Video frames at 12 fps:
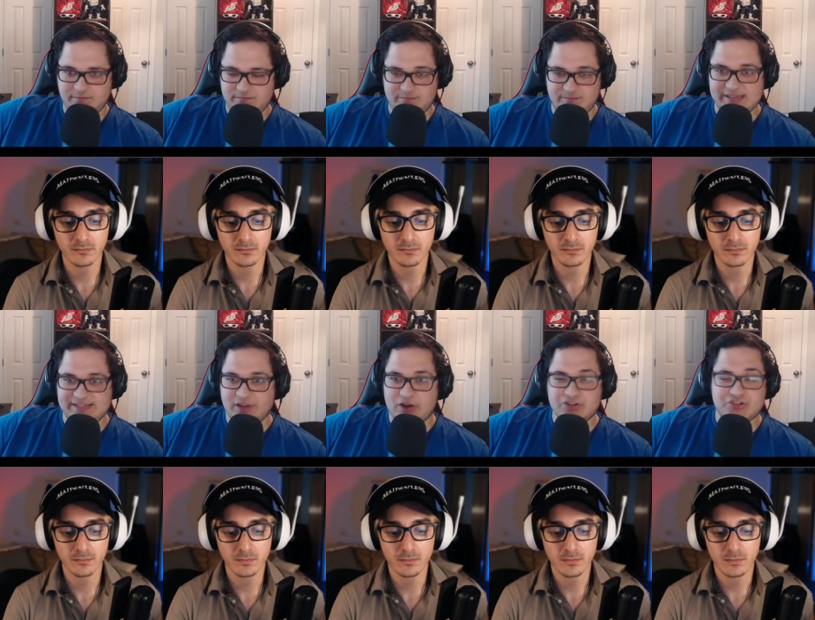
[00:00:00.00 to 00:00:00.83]
Speaker 1: PC
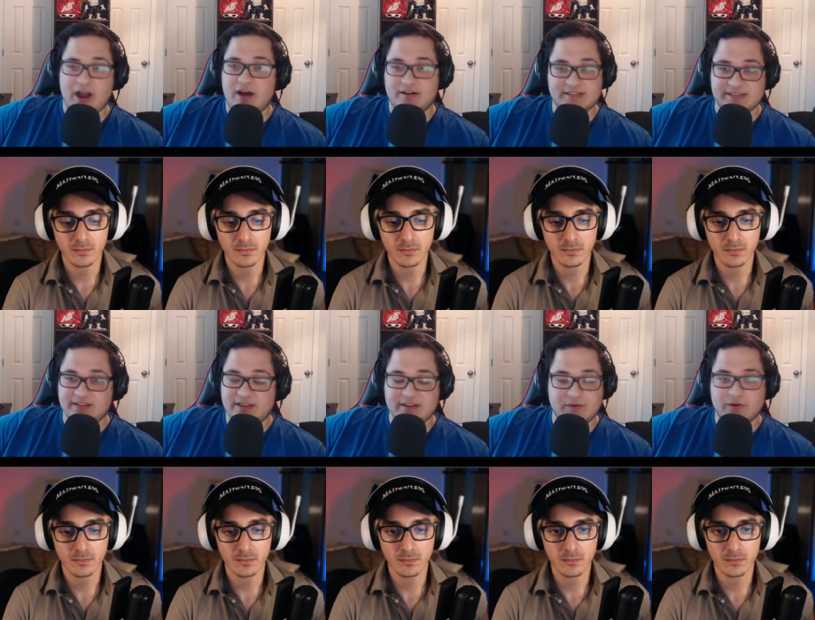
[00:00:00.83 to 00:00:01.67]
launcher? I honestly thought
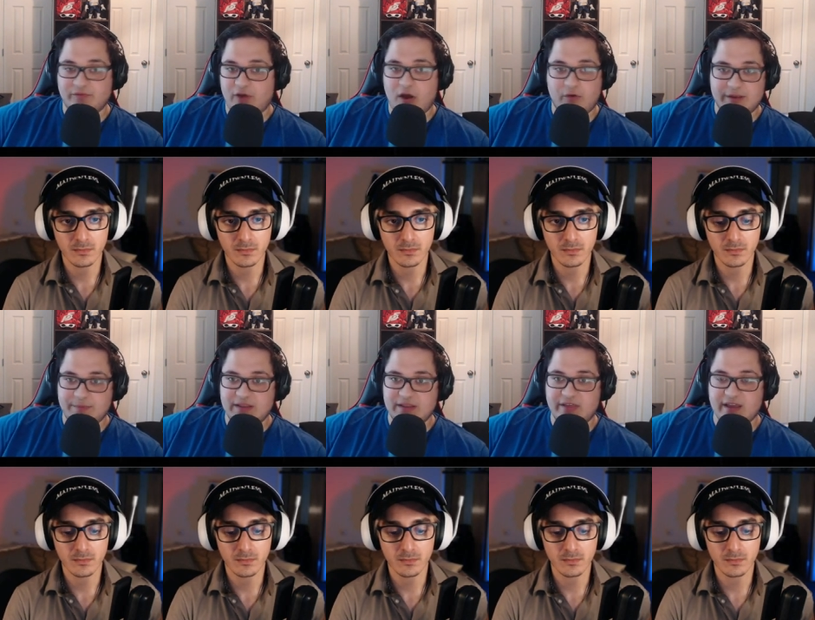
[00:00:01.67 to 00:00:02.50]
that would have already been
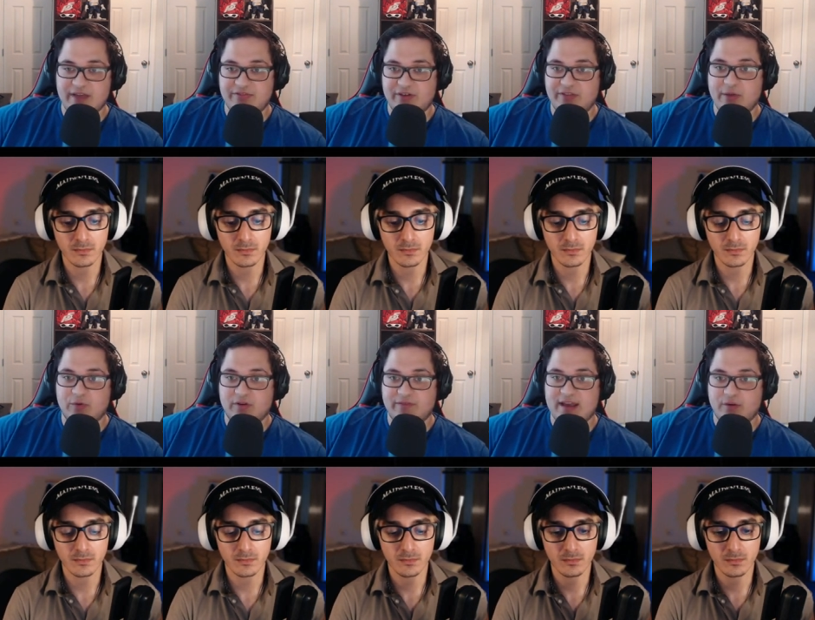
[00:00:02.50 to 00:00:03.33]
a thing. I thought they would
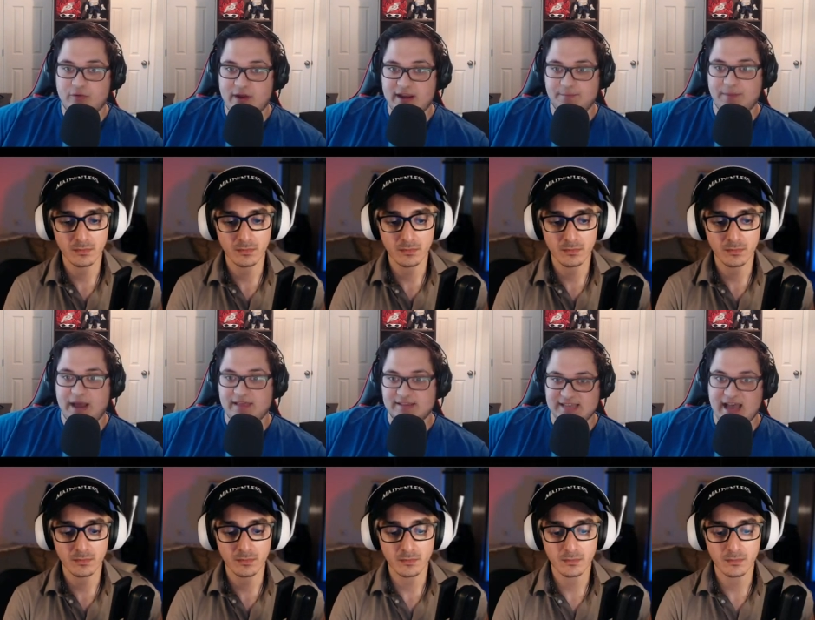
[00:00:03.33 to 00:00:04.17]
have had it ready by
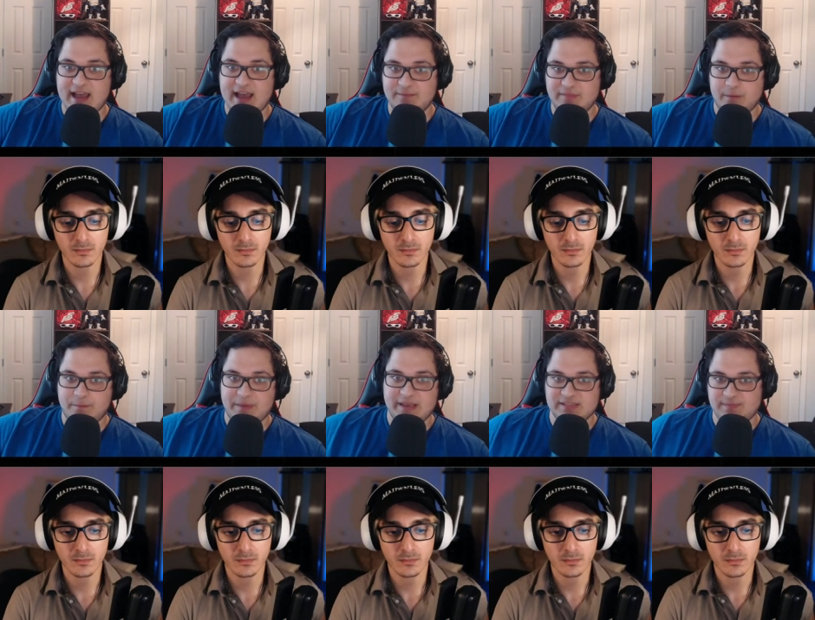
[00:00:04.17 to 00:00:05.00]
the time their
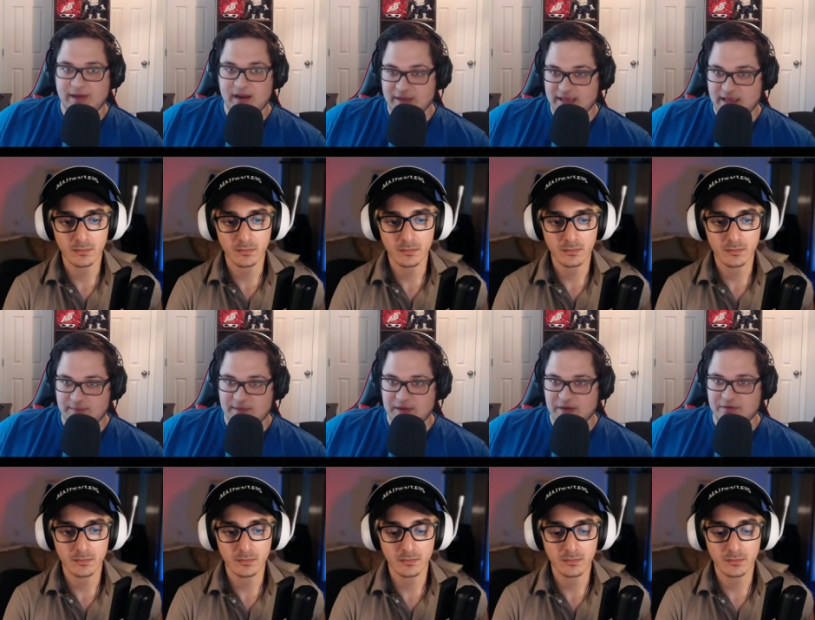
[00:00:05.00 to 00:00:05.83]
big Spider Man game
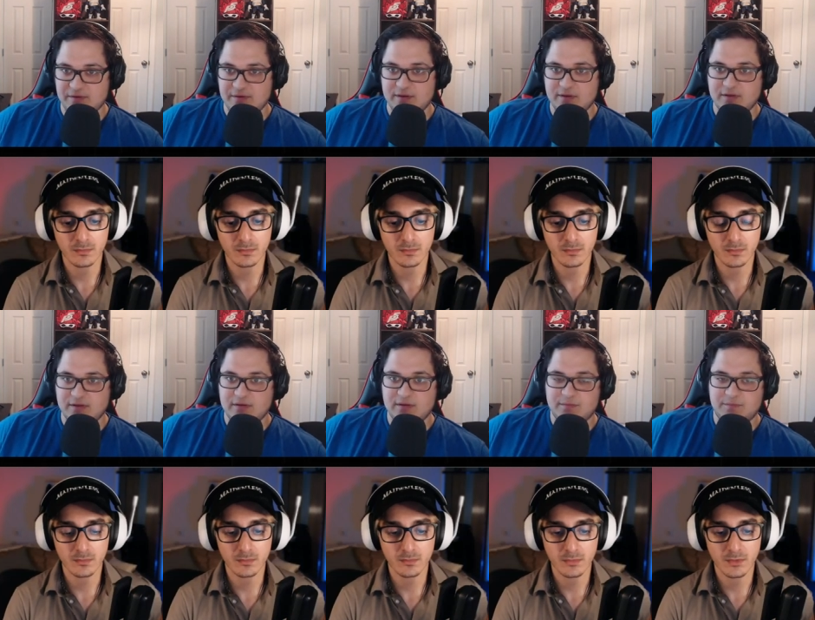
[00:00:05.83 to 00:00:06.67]
came out.
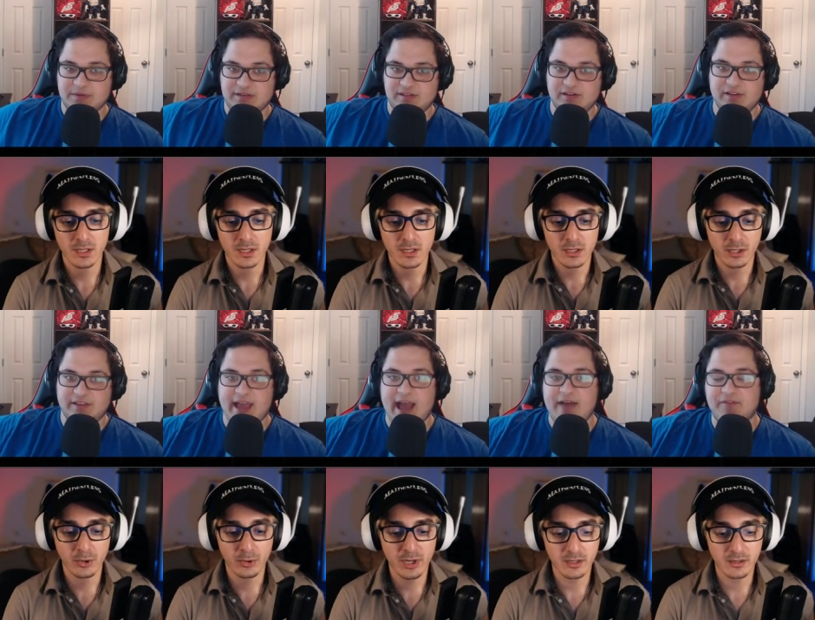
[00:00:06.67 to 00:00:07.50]
But clearly they
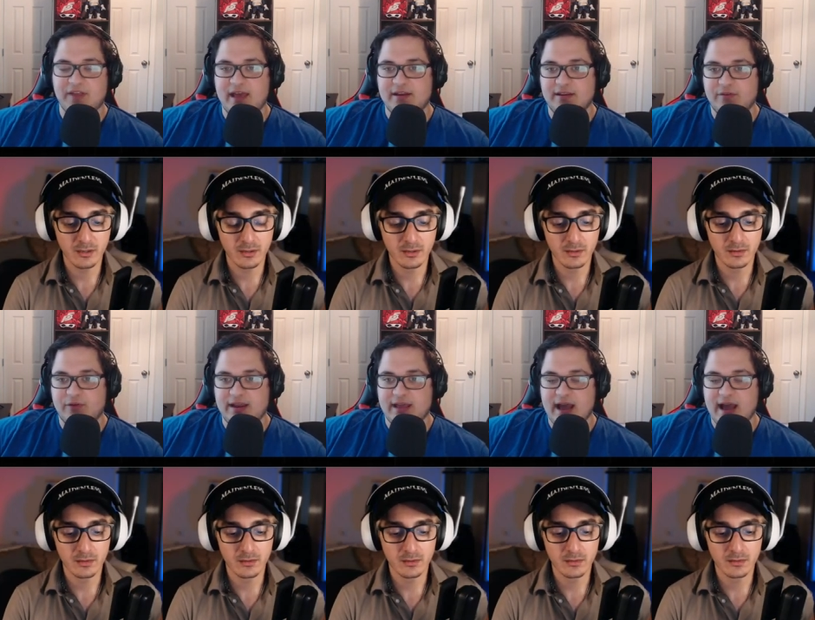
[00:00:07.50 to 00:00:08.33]
haven't right. had it
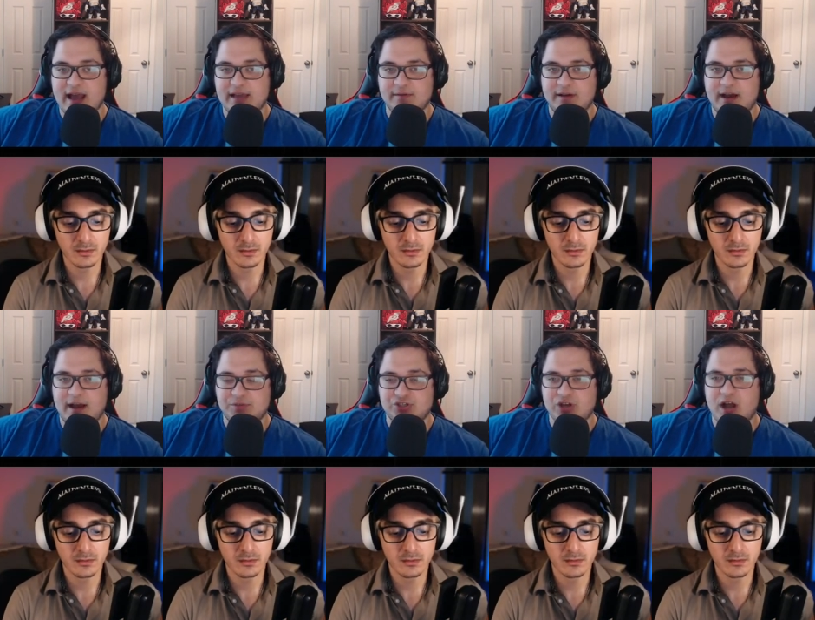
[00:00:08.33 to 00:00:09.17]
ready. I, I, am
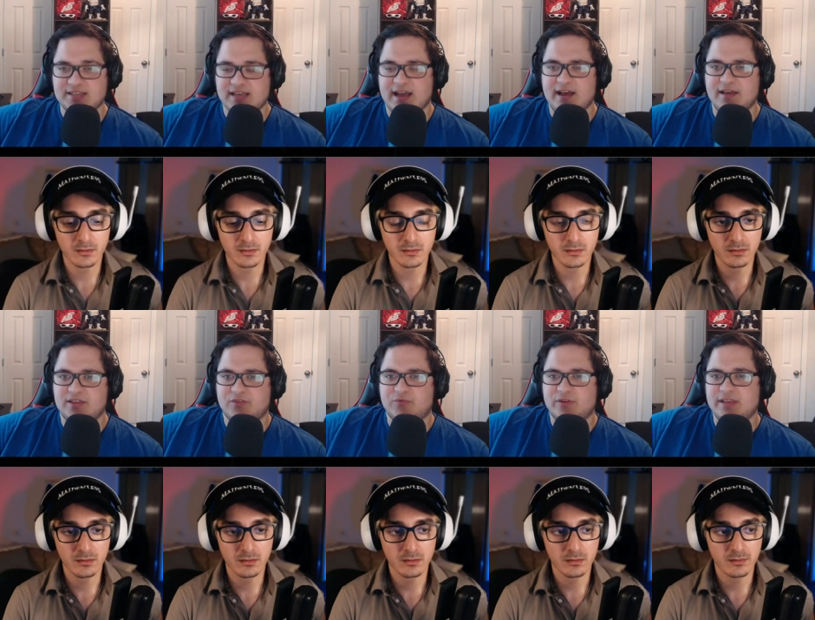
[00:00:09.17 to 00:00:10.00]
shocked. I, there
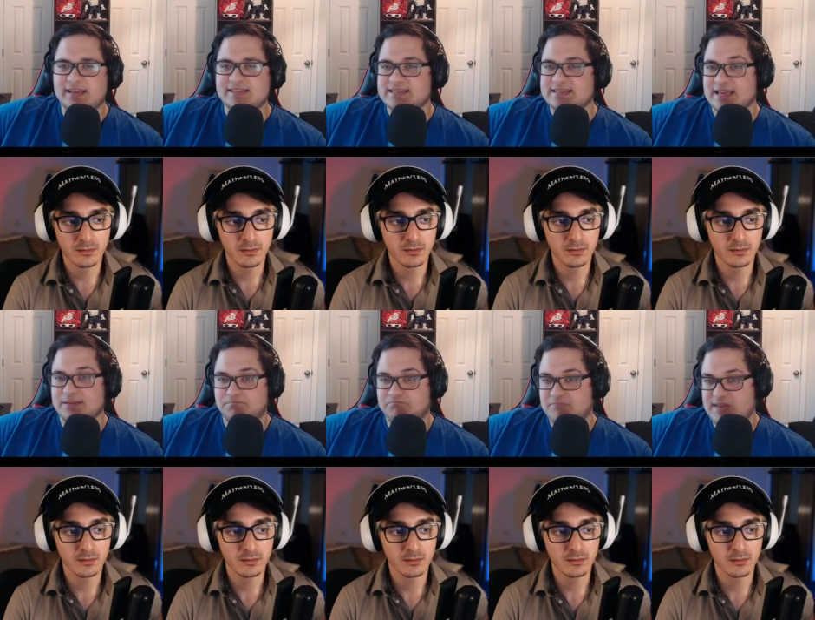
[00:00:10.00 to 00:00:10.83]
really isn't a
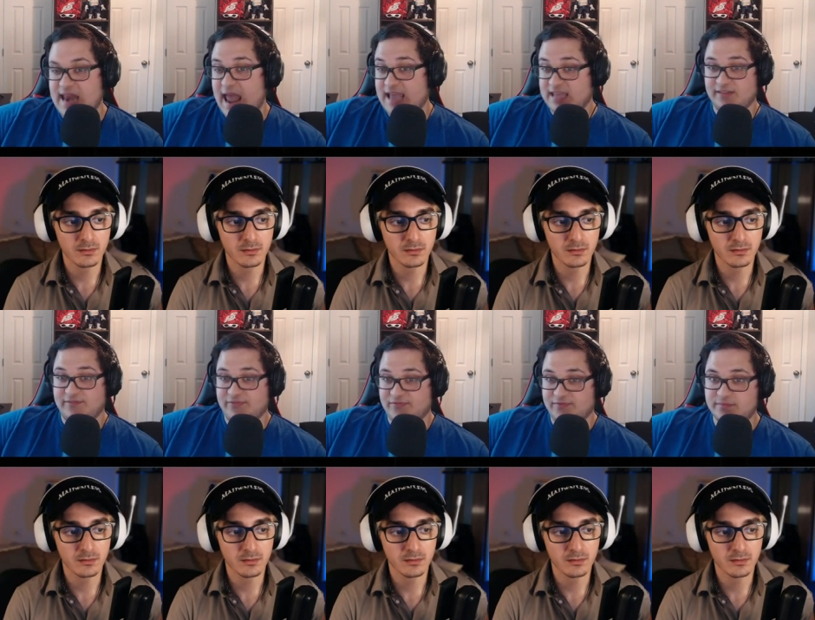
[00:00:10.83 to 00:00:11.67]

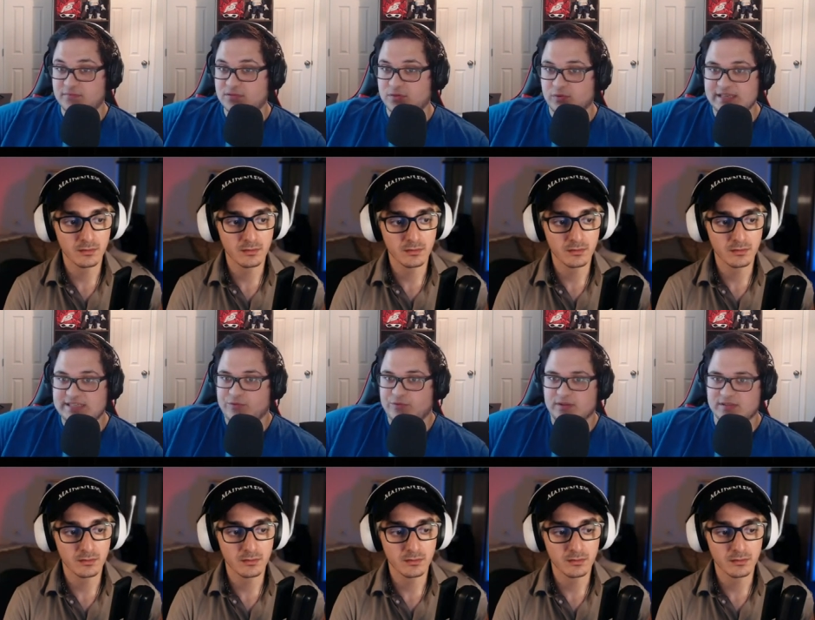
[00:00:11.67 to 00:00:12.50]
negative to
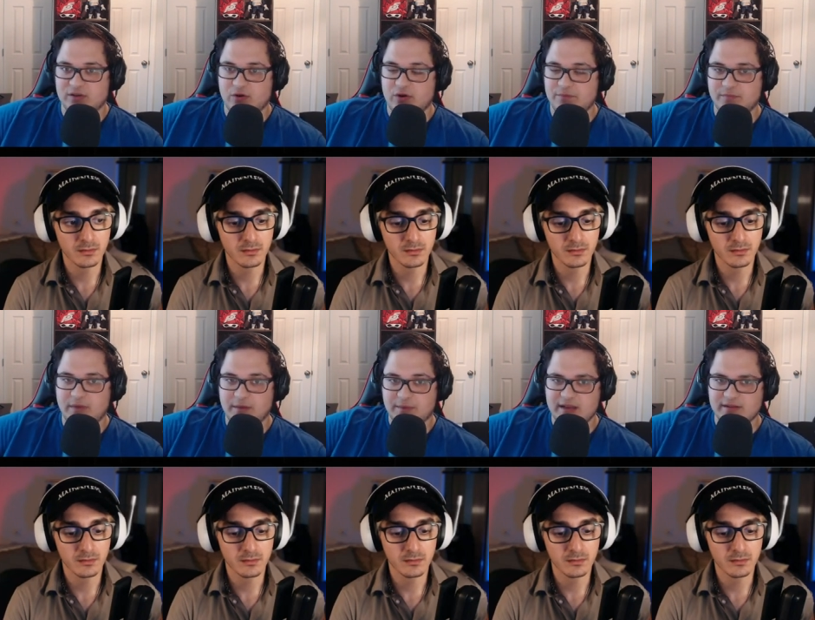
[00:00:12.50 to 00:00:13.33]
releasing one. So I'm
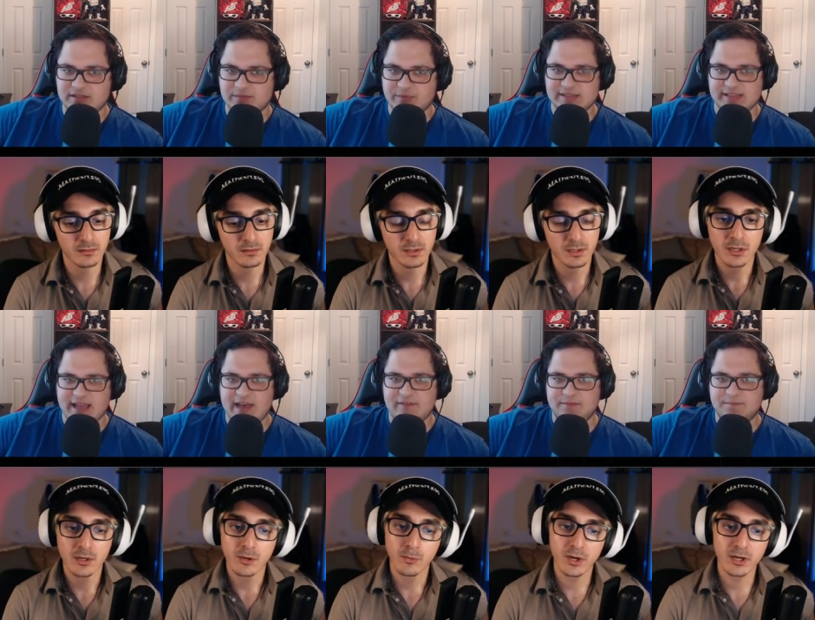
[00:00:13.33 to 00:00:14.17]
I'm kind of surprised they
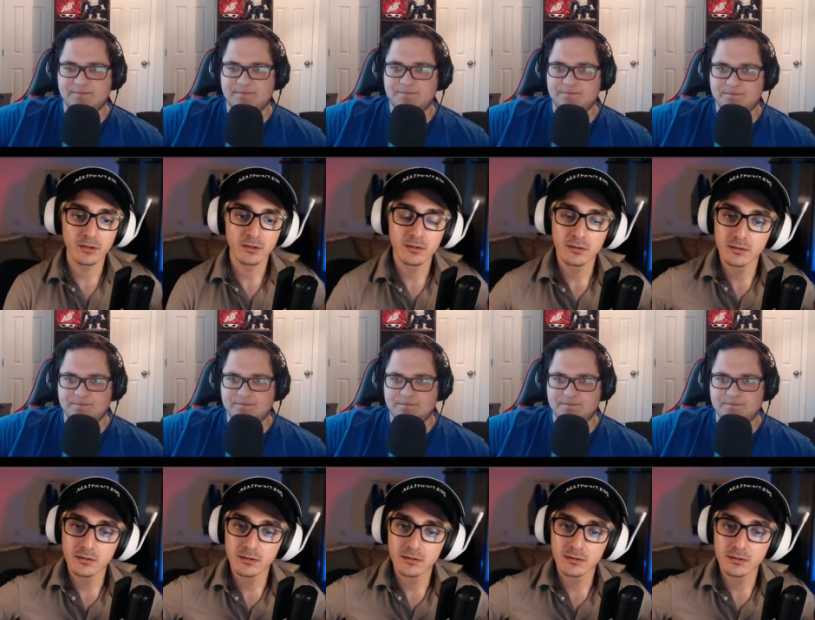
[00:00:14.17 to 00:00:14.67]
haven't.
Speaker 2: Well,